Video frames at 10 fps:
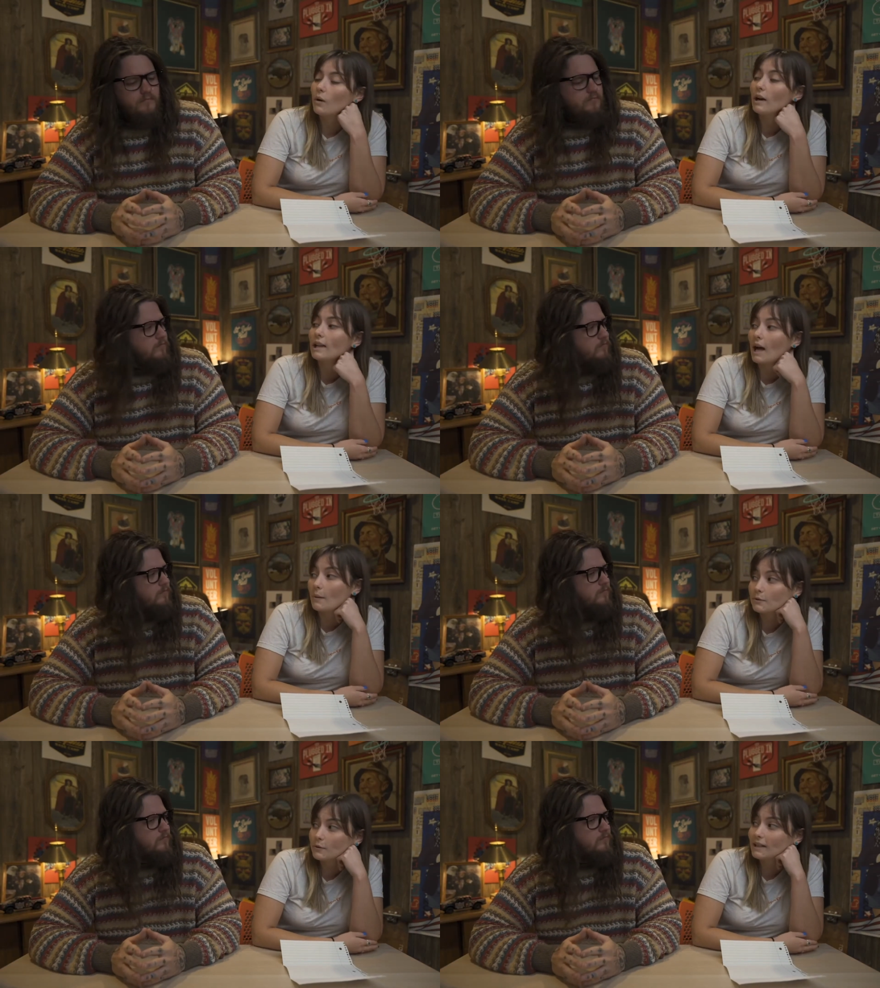Speaker 1: Well,
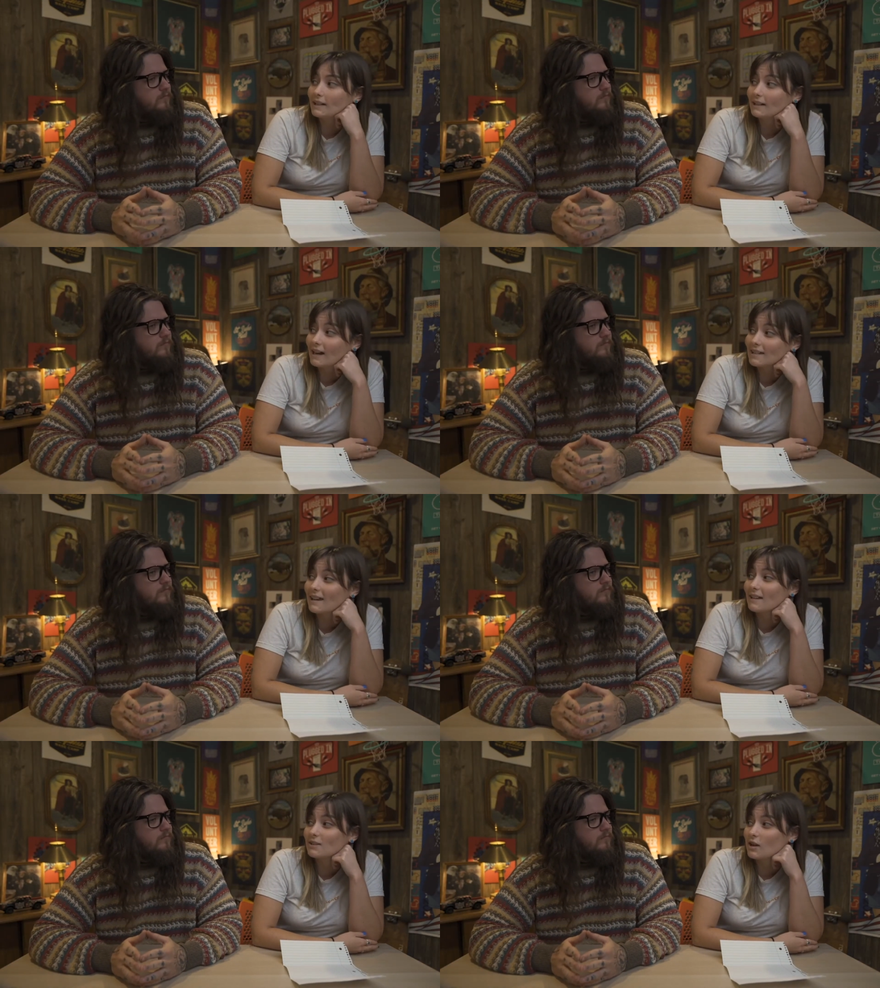I was reading in
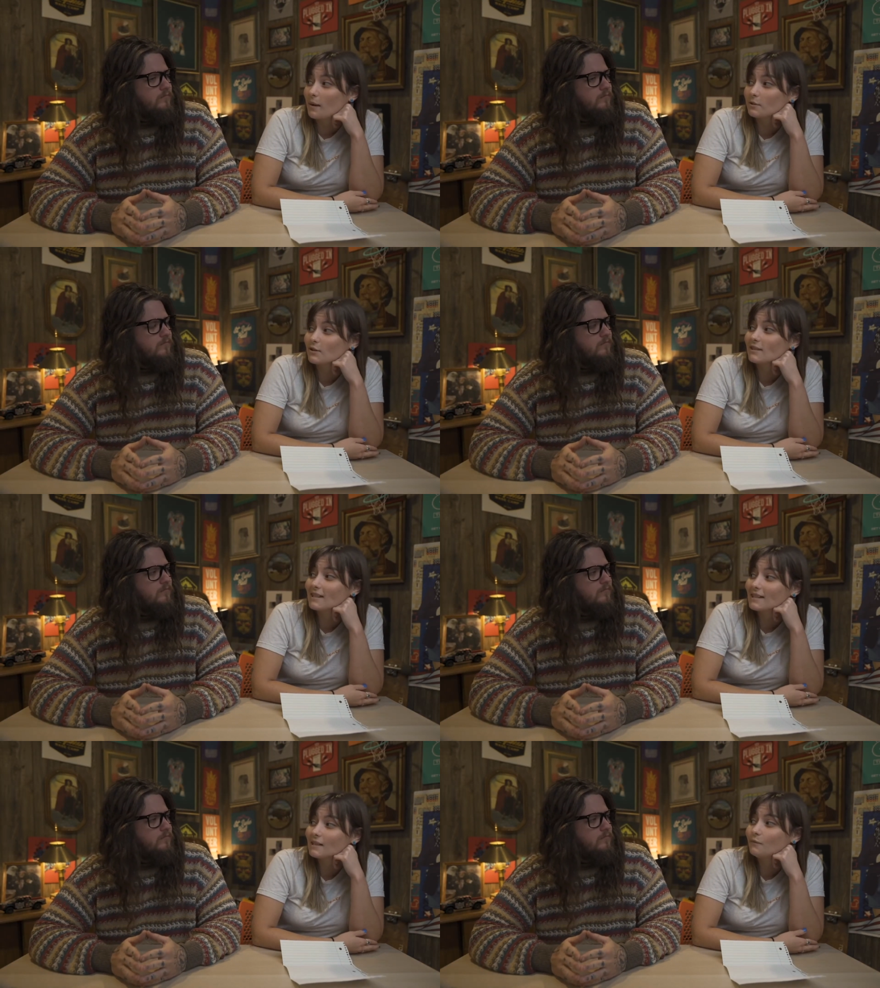Isaiah chapter
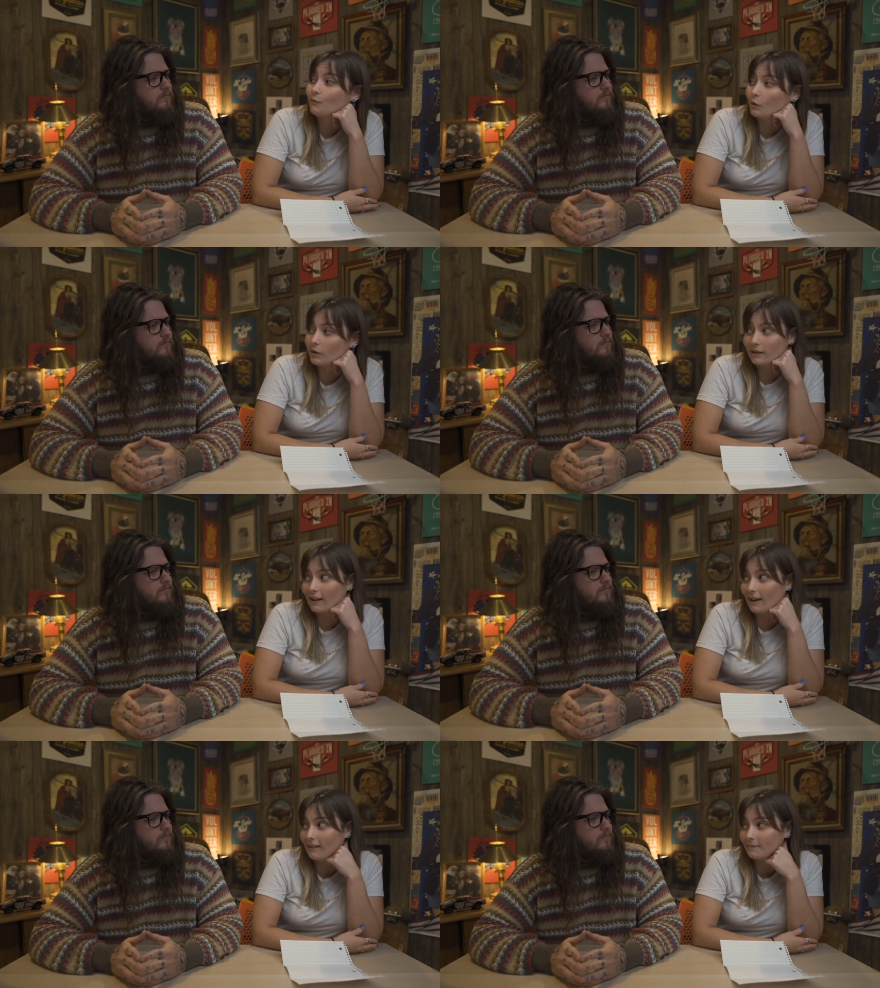64
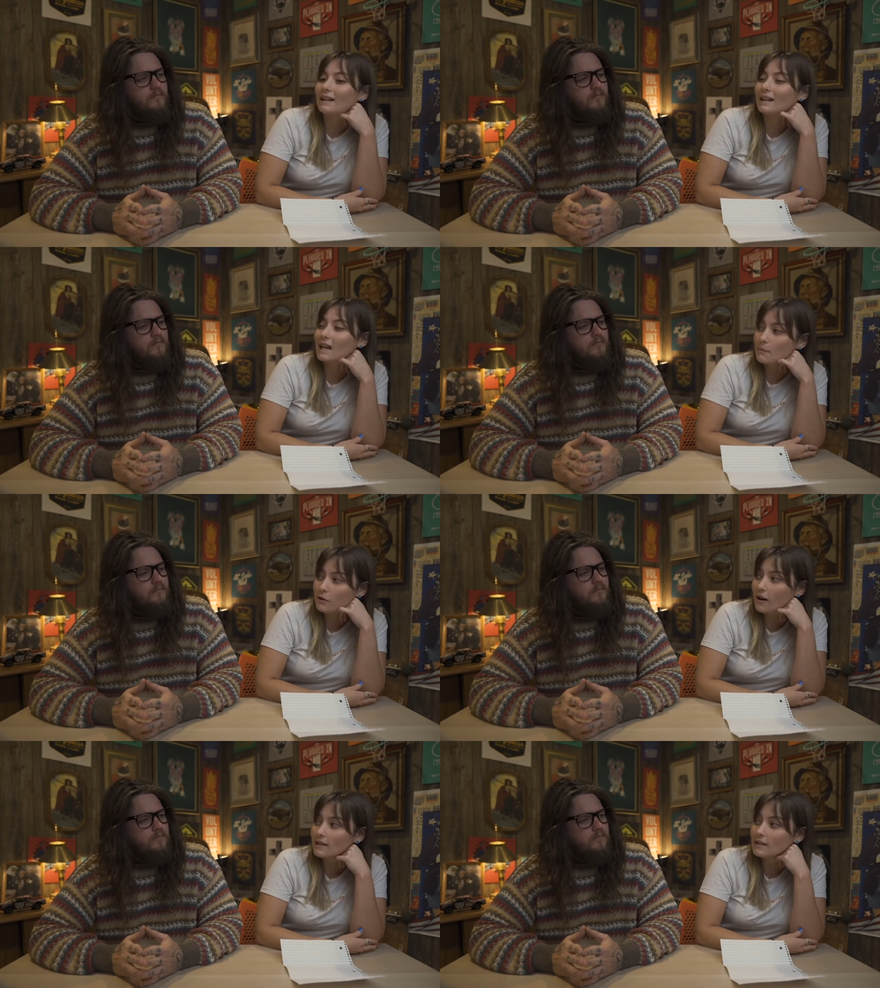today, and I came
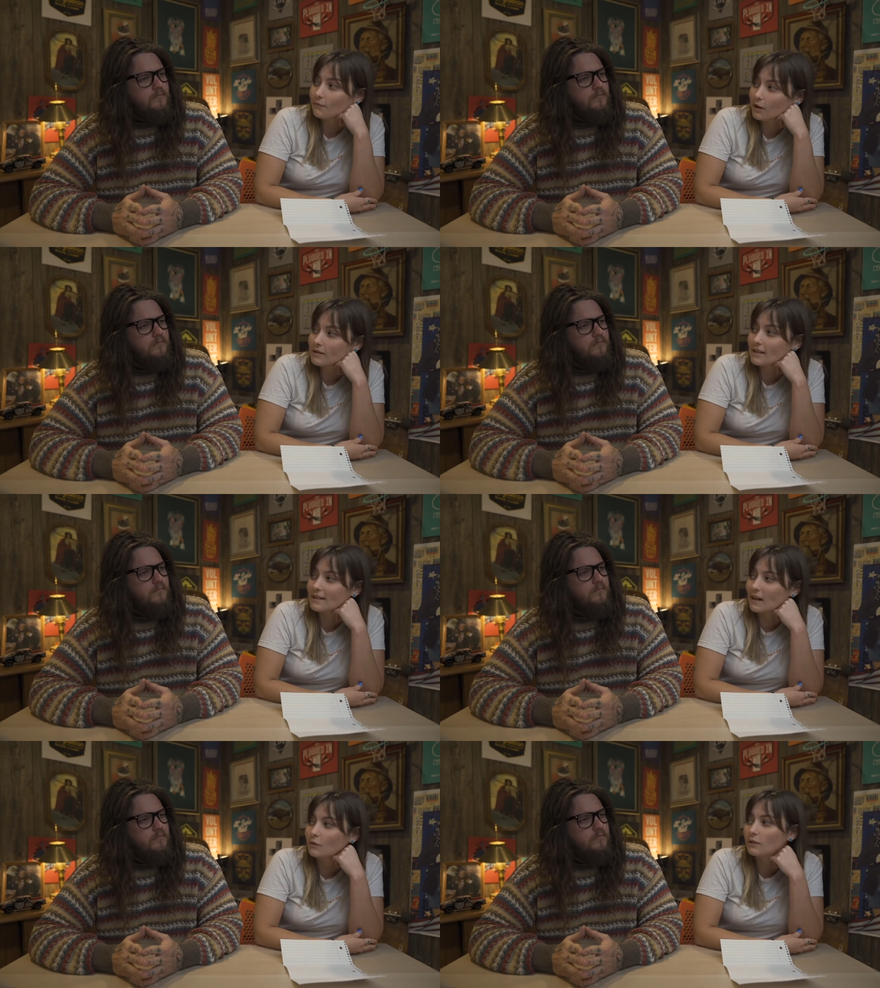across some
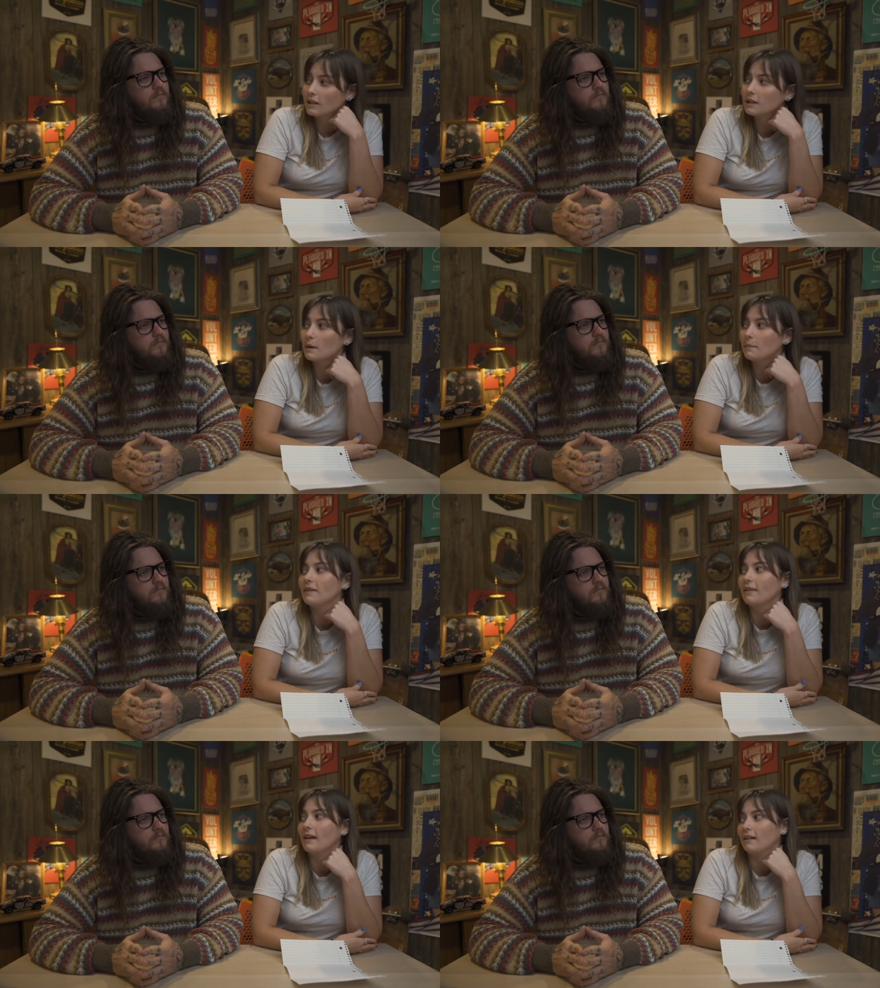verses that really made
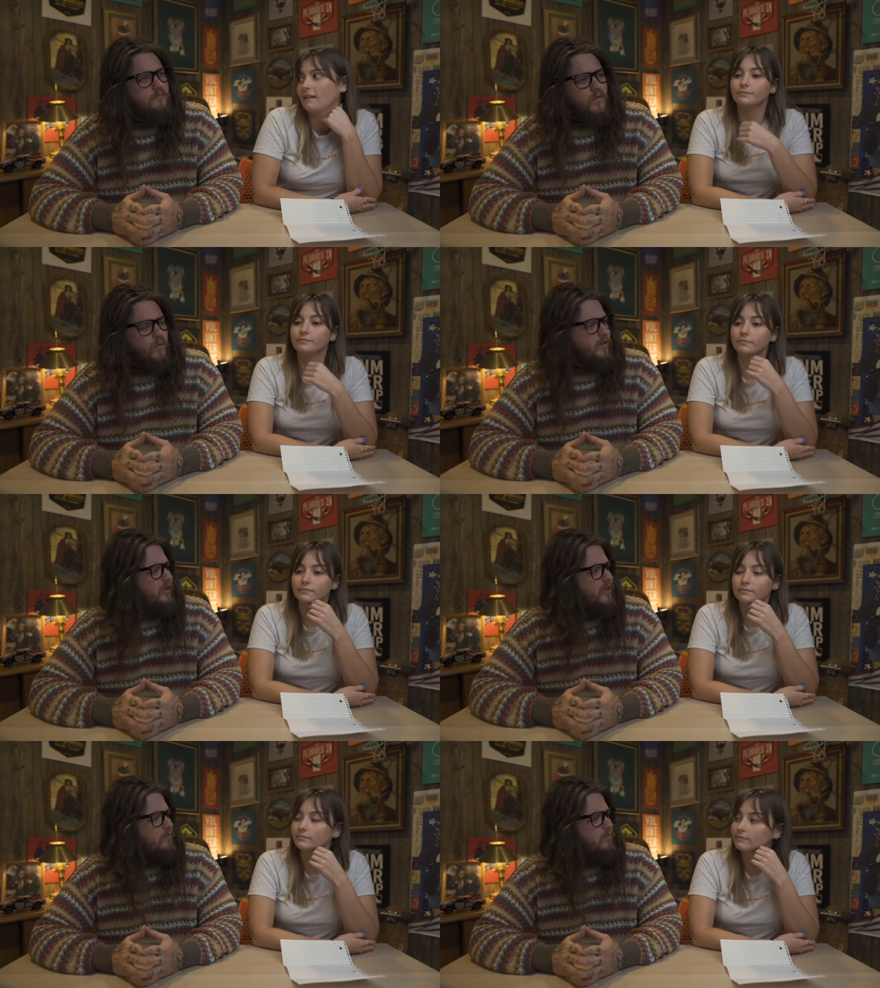me think.
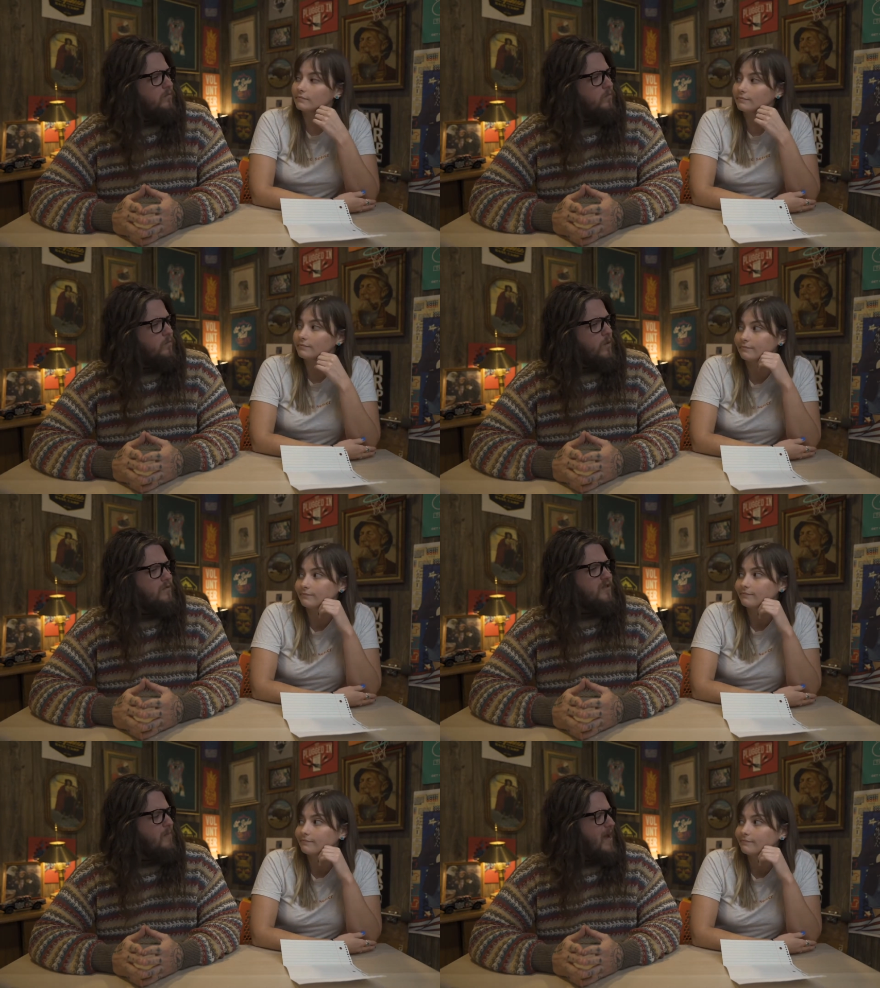
Speaker 2: Really? What
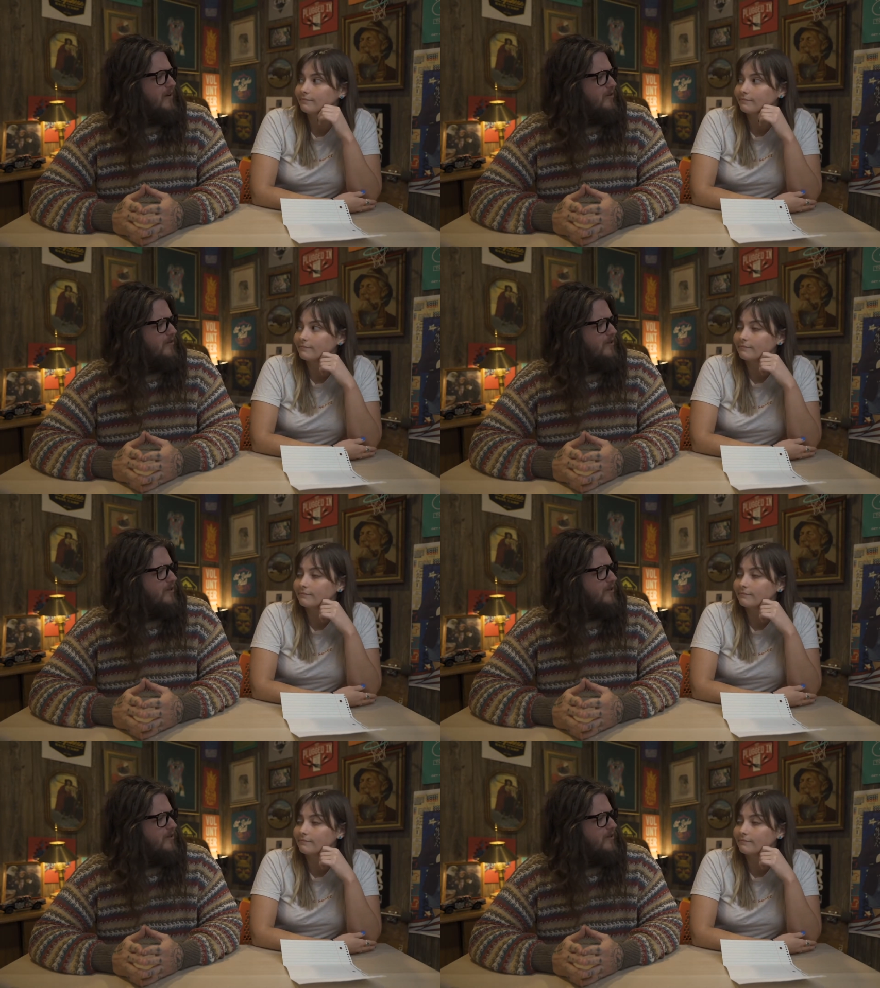was it about?